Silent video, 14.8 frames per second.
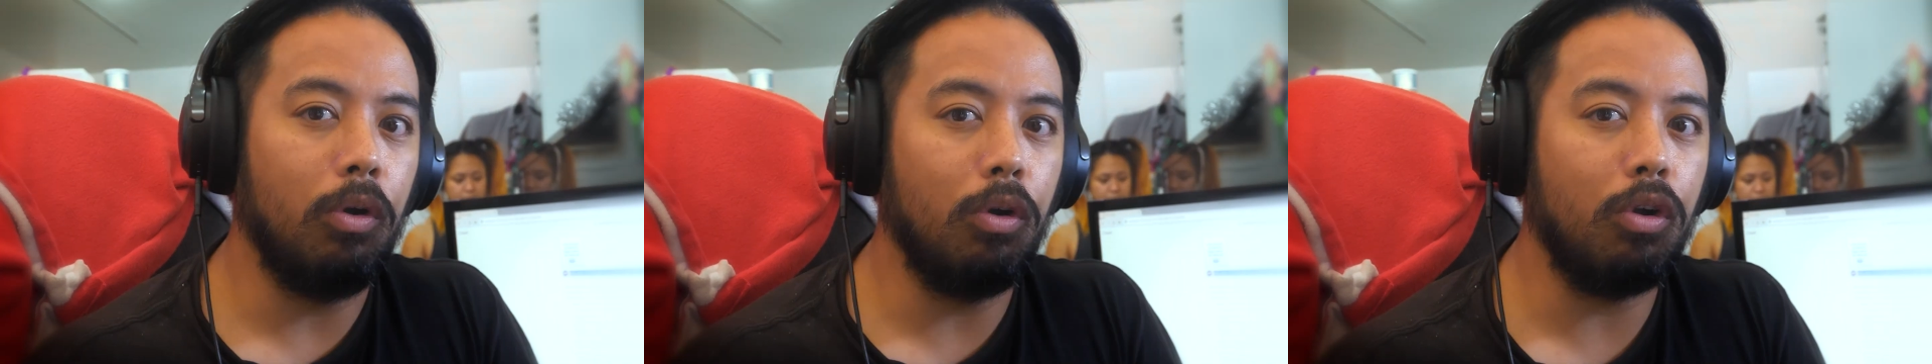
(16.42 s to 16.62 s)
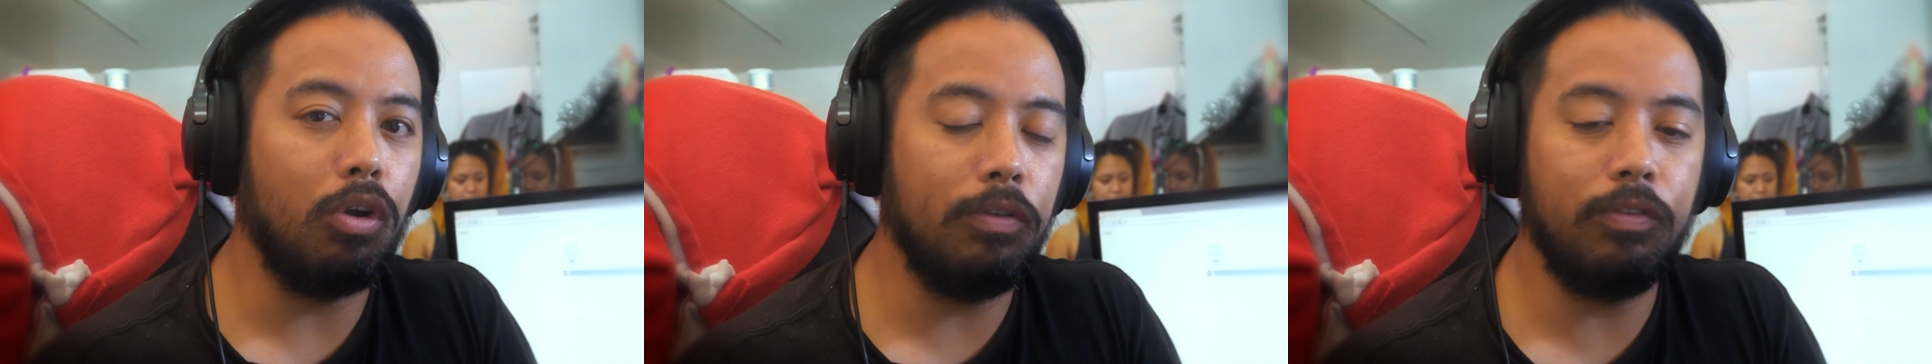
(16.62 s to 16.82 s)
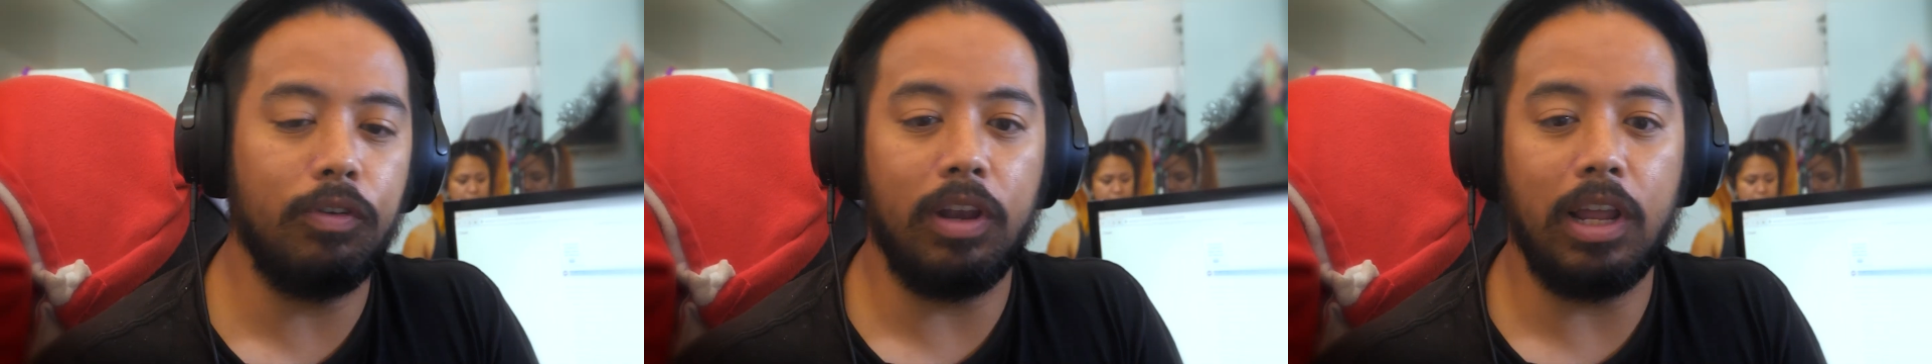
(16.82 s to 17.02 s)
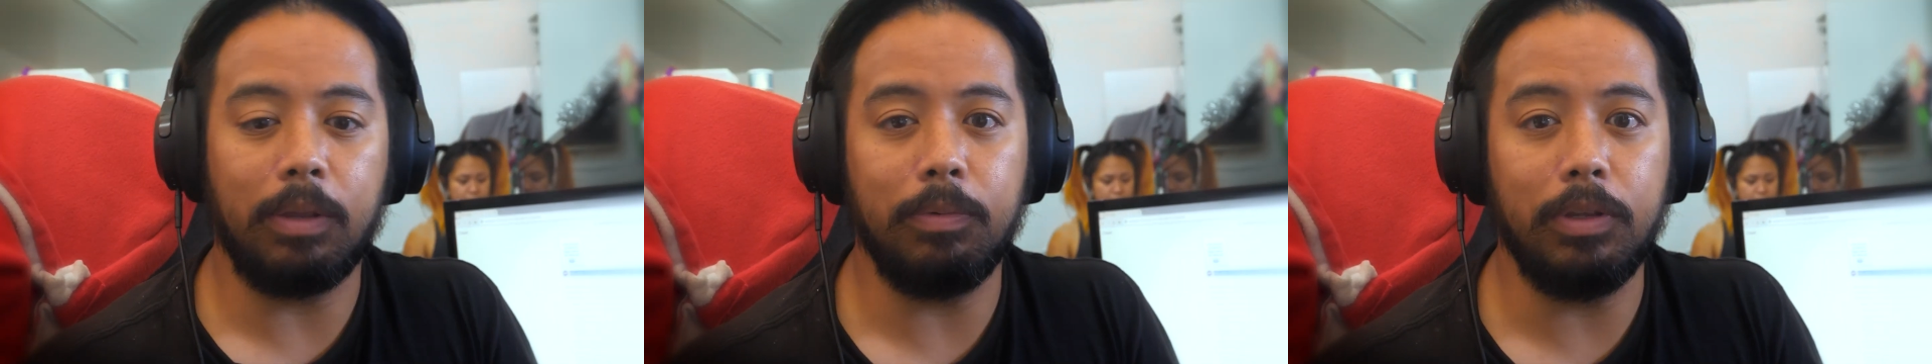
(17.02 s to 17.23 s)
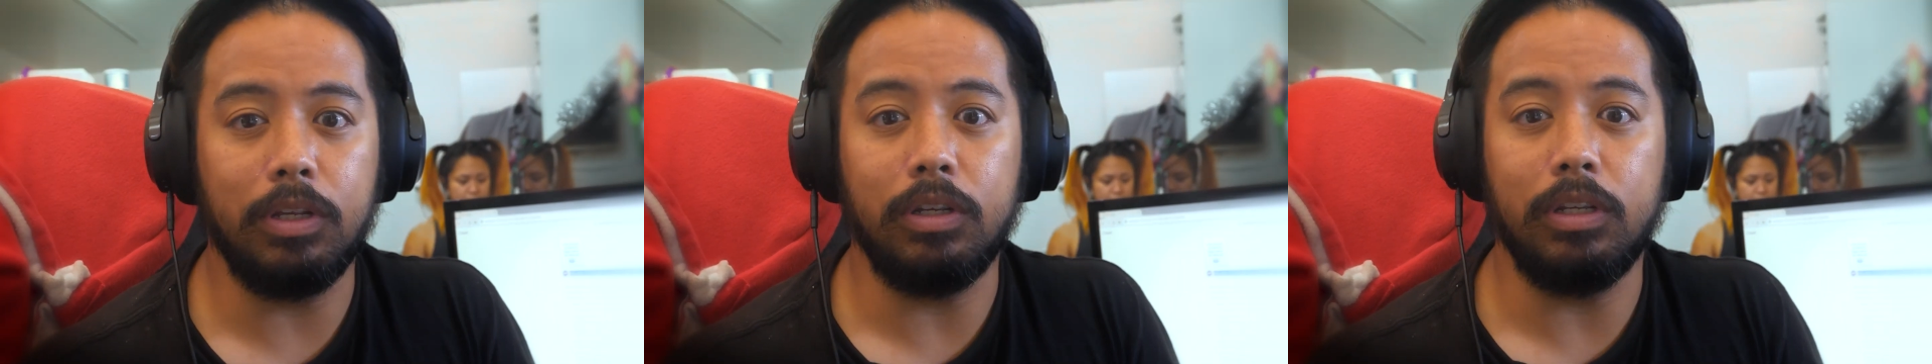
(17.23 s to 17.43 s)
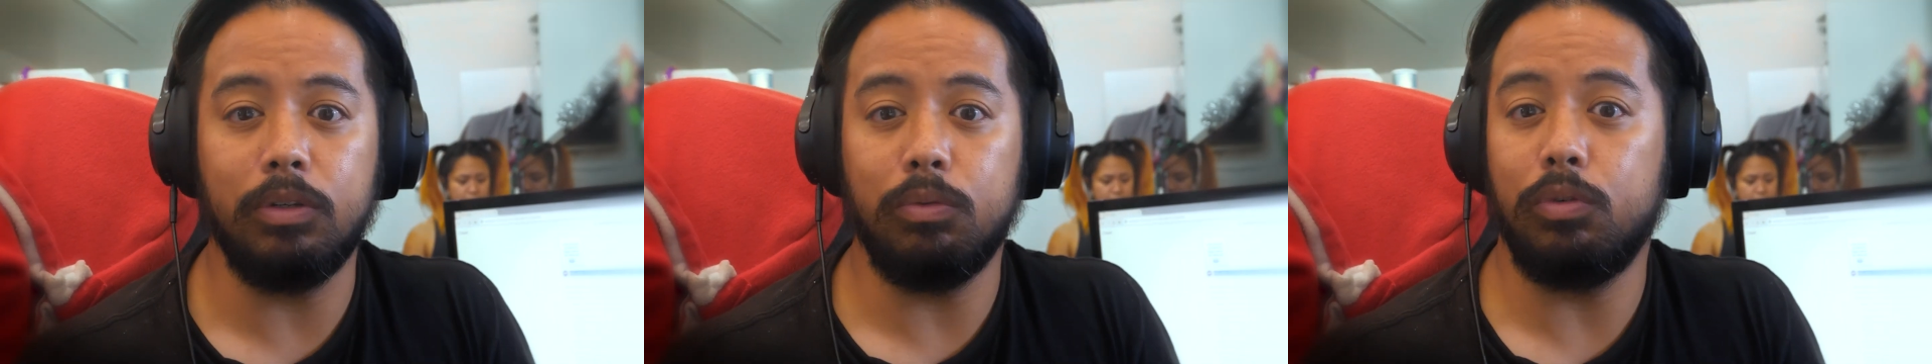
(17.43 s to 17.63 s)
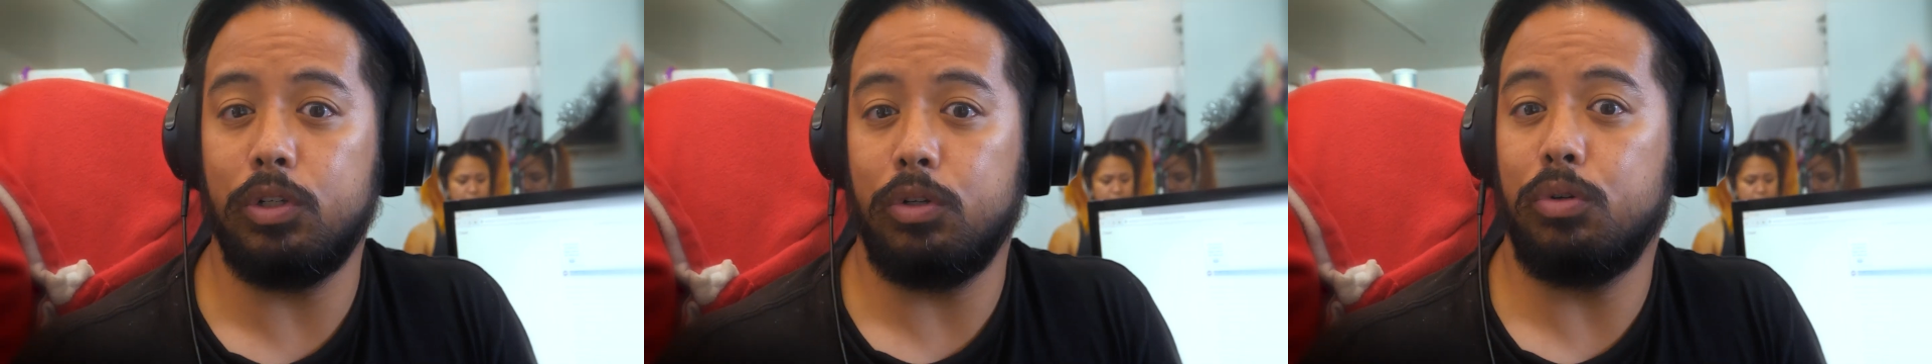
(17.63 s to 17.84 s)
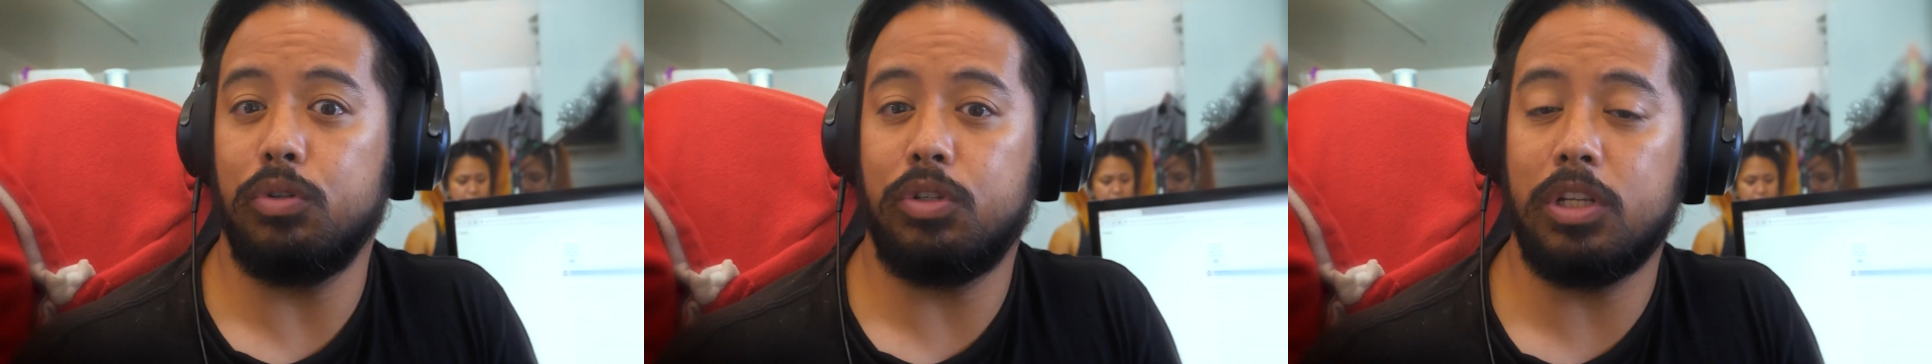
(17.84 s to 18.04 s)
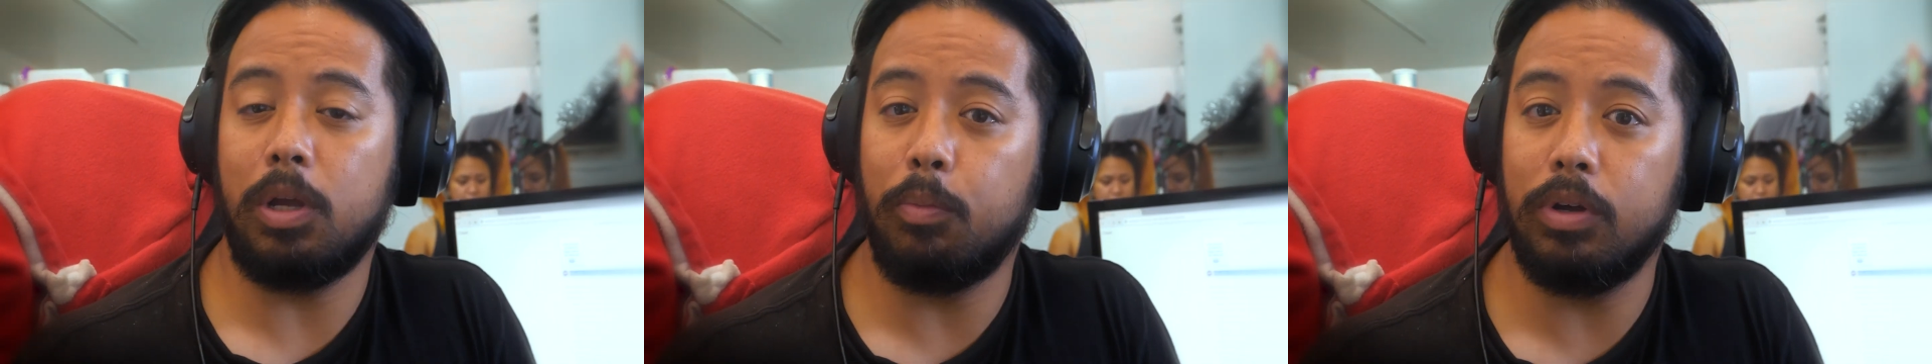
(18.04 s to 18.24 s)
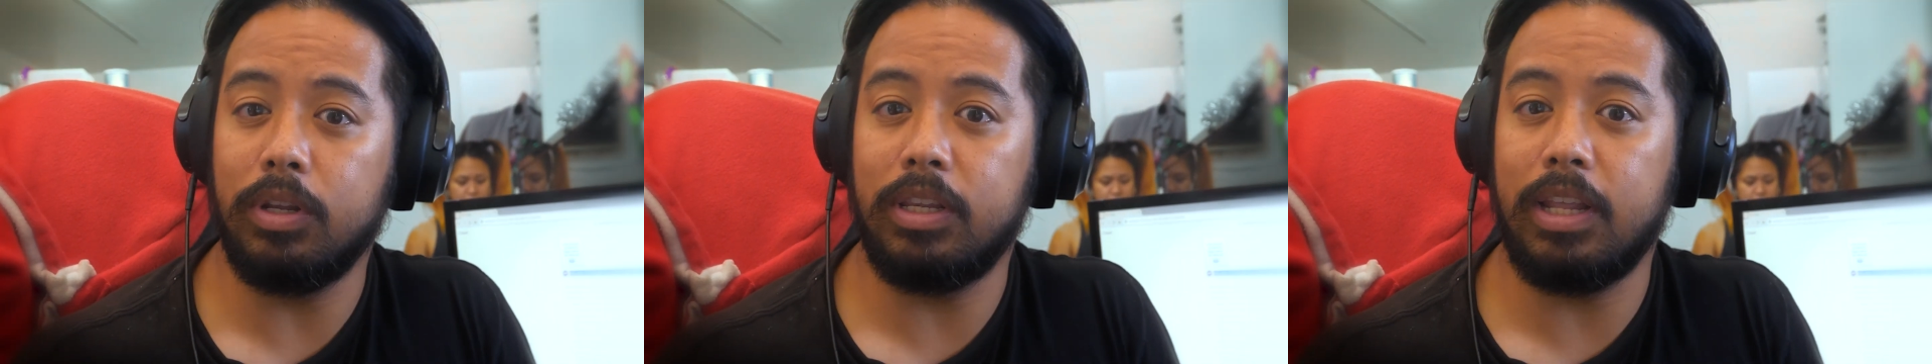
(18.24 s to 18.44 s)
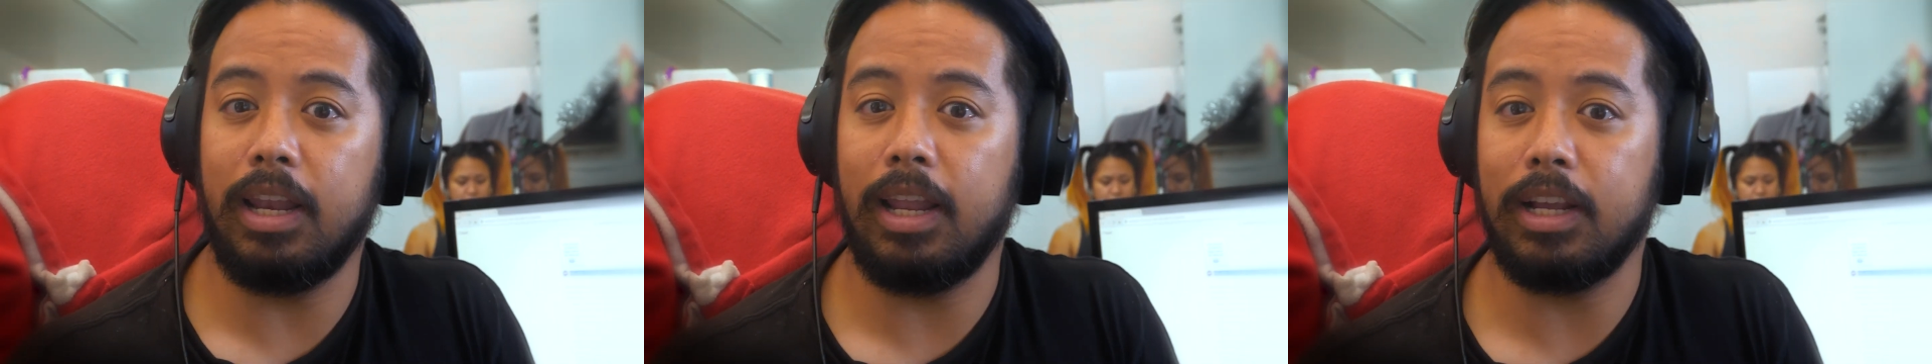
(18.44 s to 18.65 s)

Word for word: or if you're like me, it, who's someone that